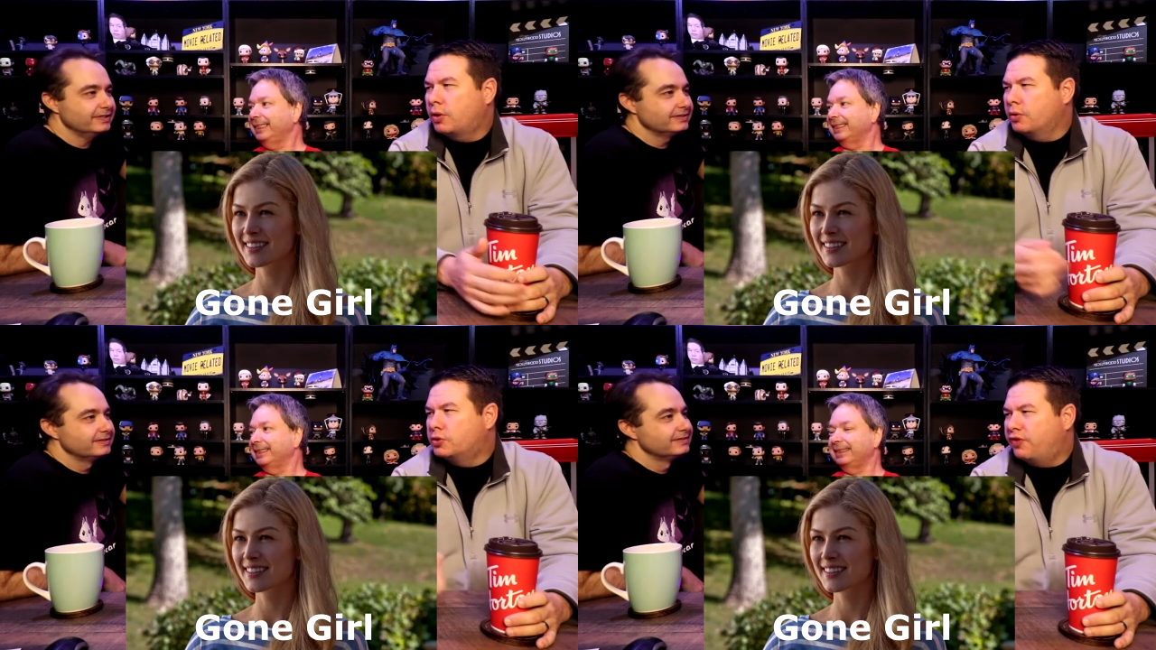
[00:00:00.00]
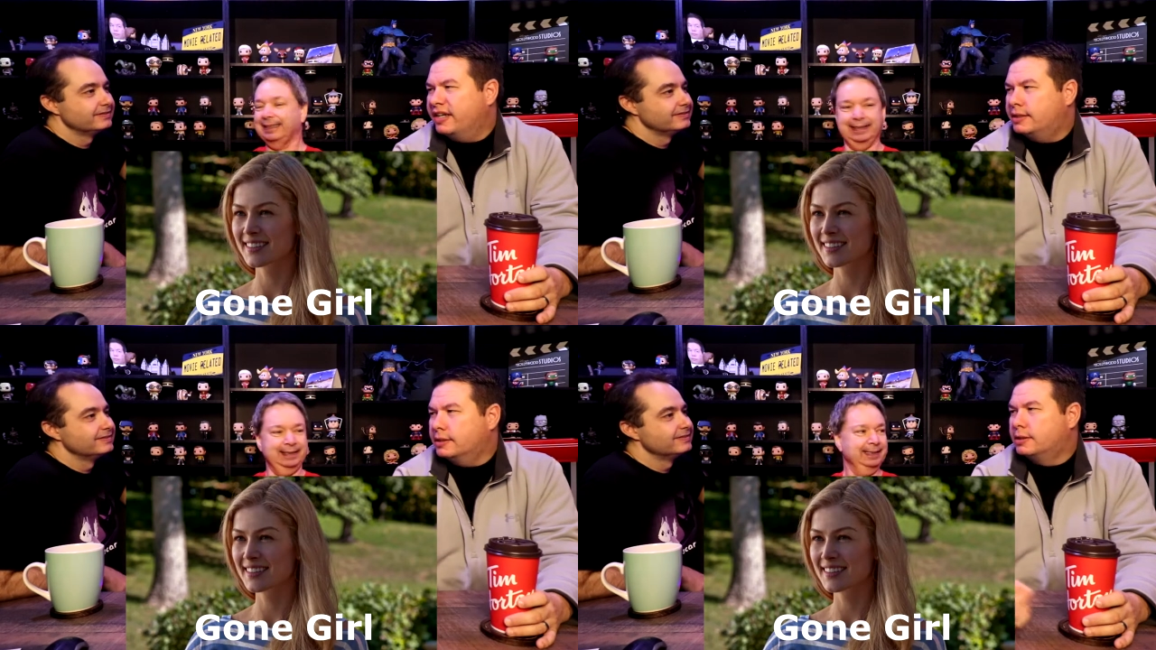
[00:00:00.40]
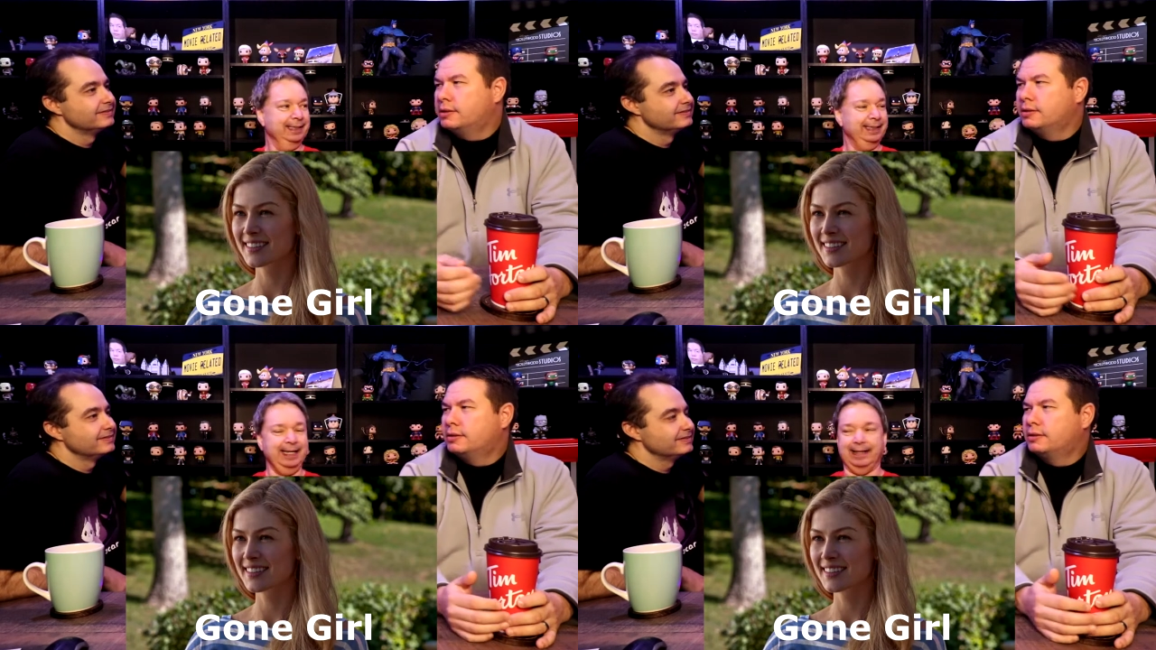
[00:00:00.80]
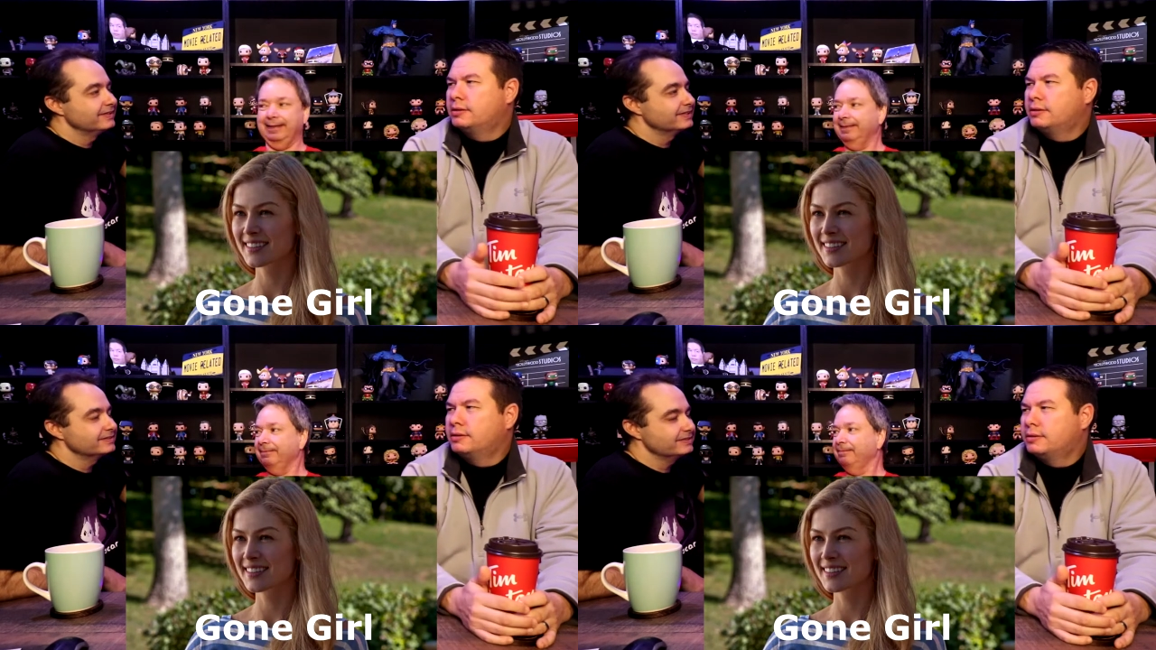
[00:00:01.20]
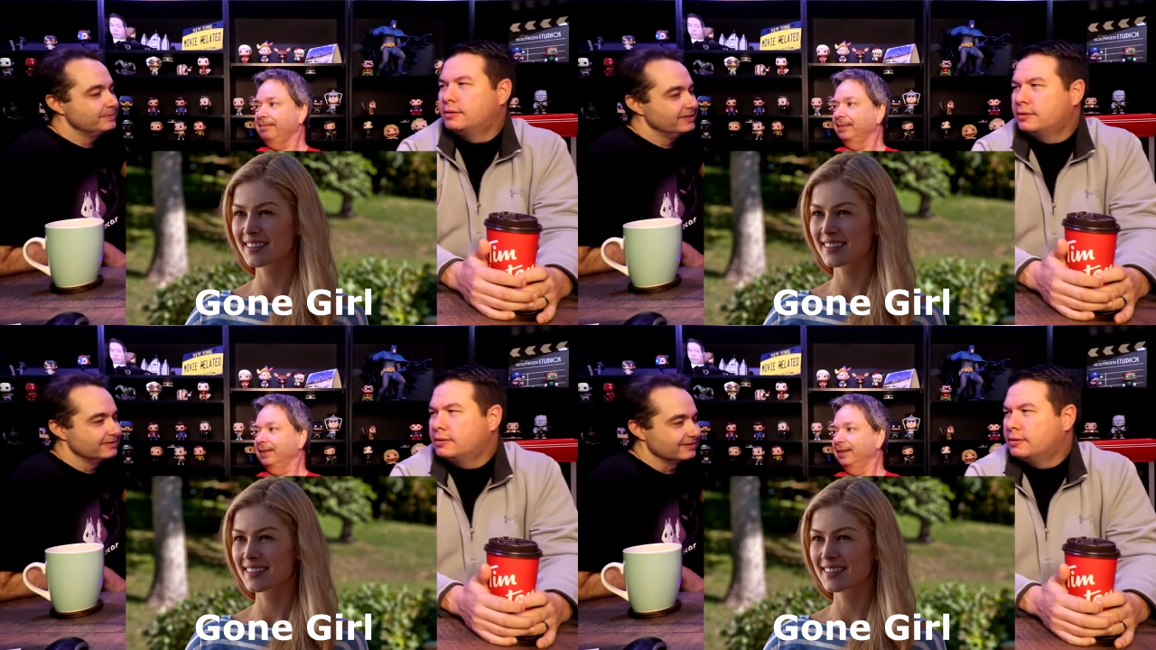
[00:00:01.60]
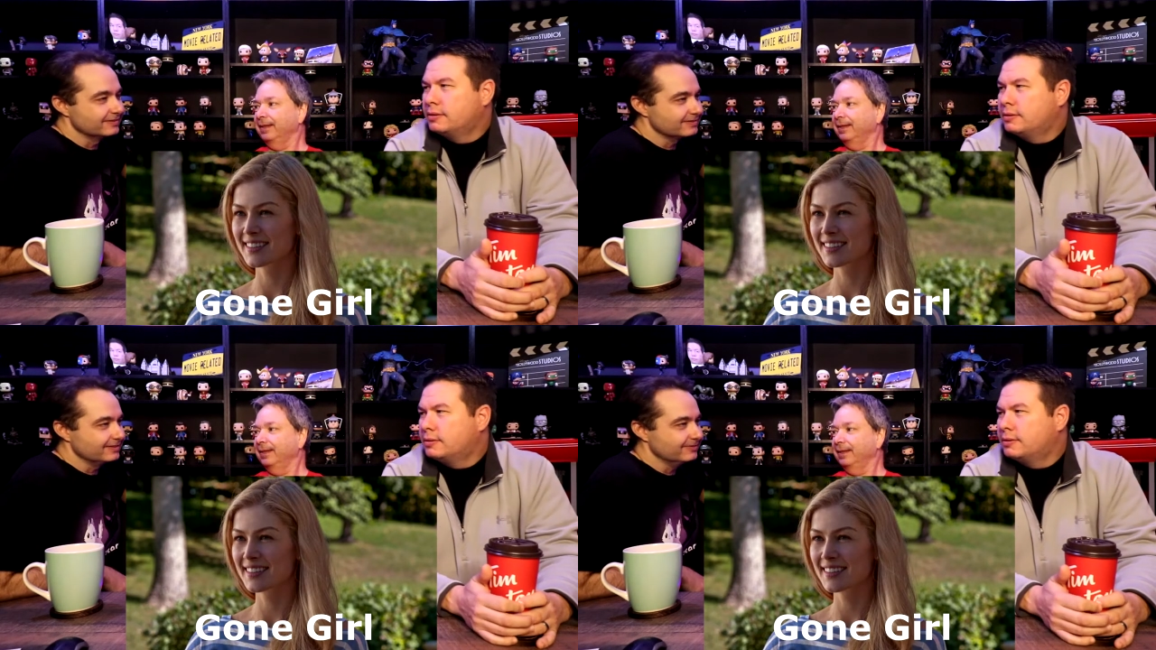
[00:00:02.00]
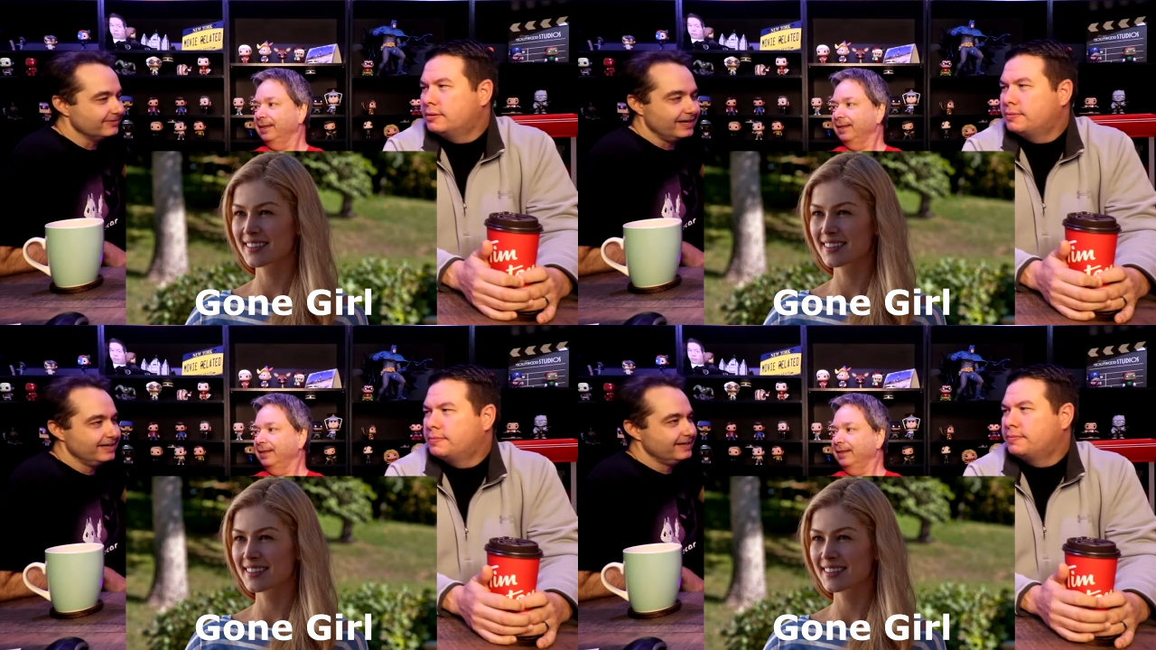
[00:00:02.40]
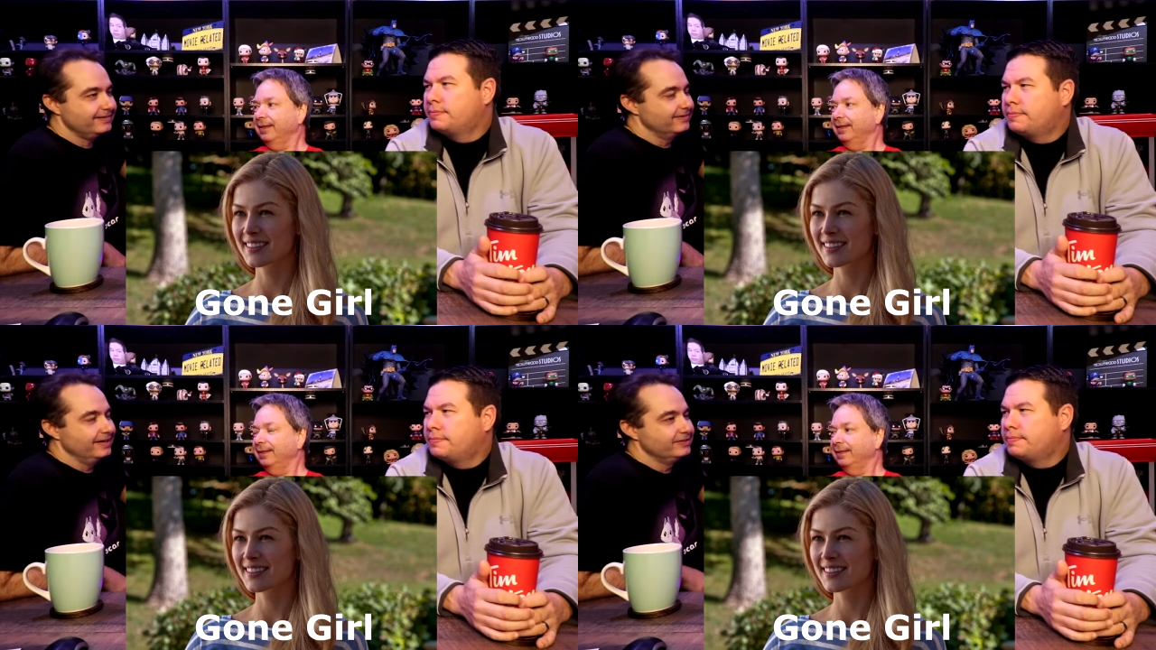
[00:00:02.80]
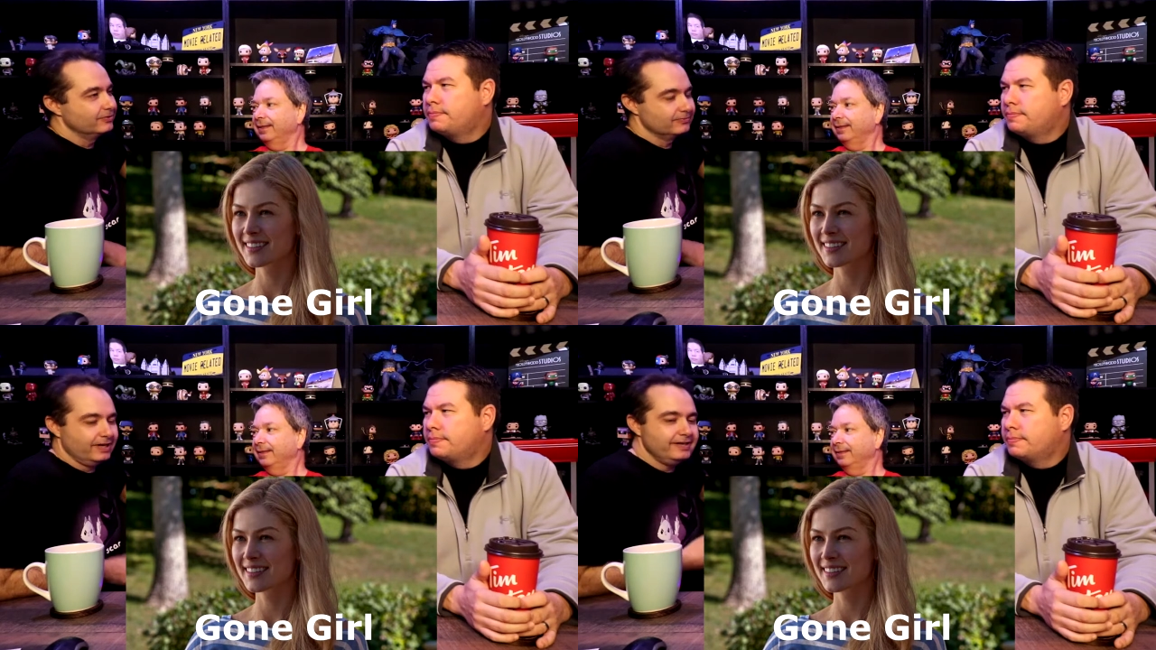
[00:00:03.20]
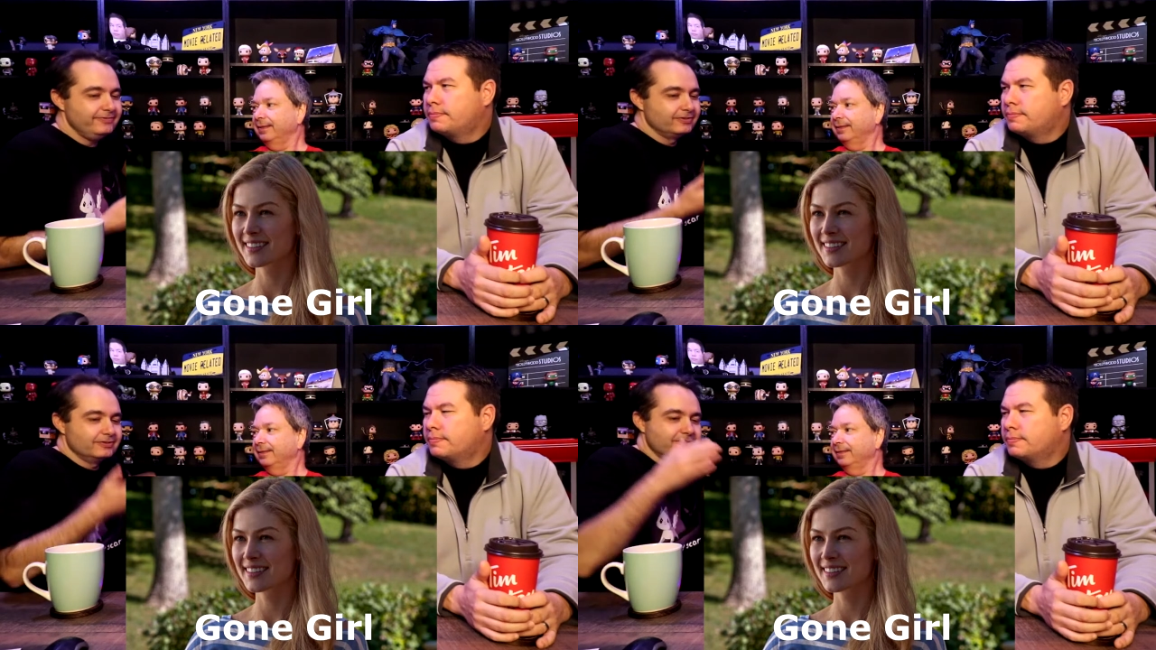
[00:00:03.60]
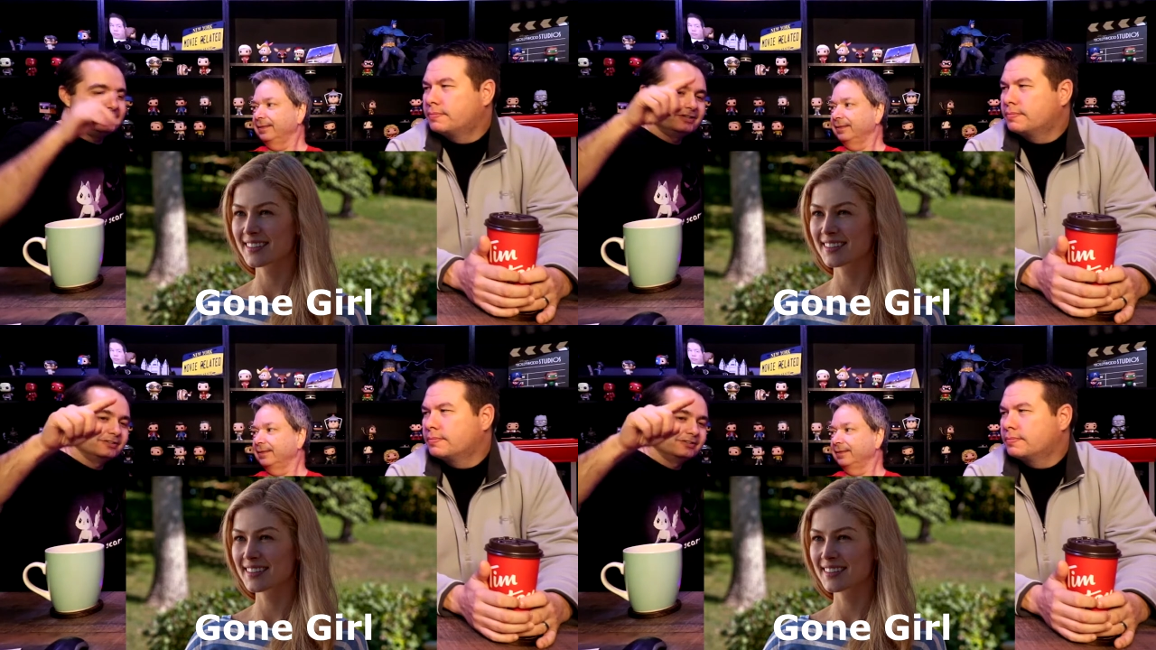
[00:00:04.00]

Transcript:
Speaker 1: one of those faces.
Speaker 2: Yeah. Yeah, she's been in a lot of stuff. I I don't. I even looked at